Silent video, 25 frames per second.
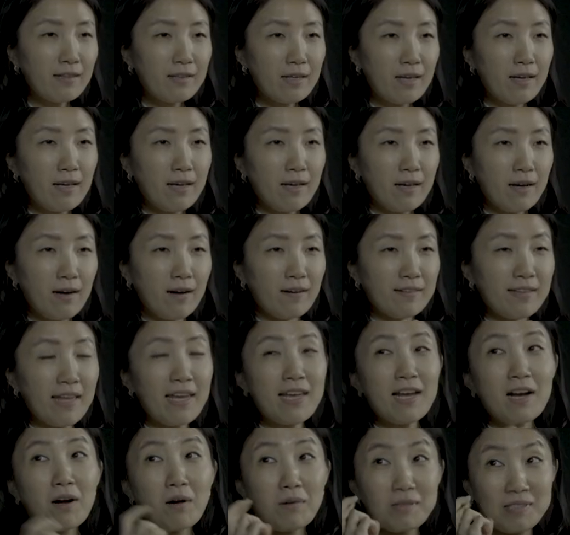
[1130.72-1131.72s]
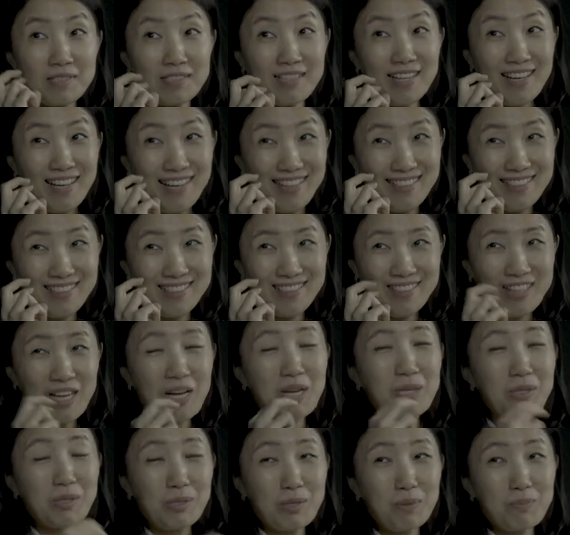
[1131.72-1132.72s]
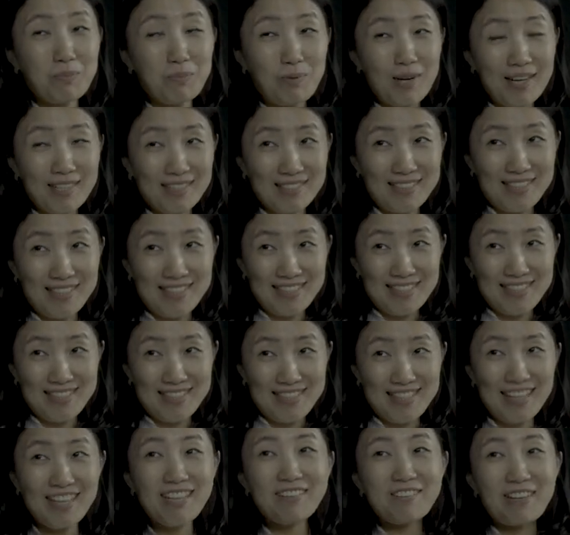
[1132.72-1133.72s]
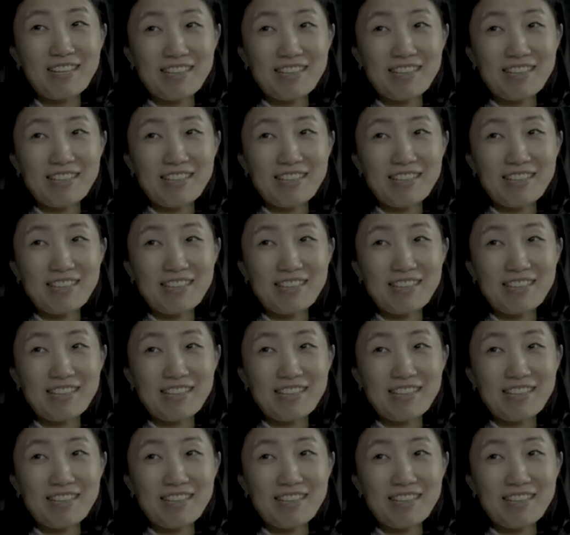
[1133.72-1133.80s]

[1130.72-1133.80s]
then uh, they are assigned to practice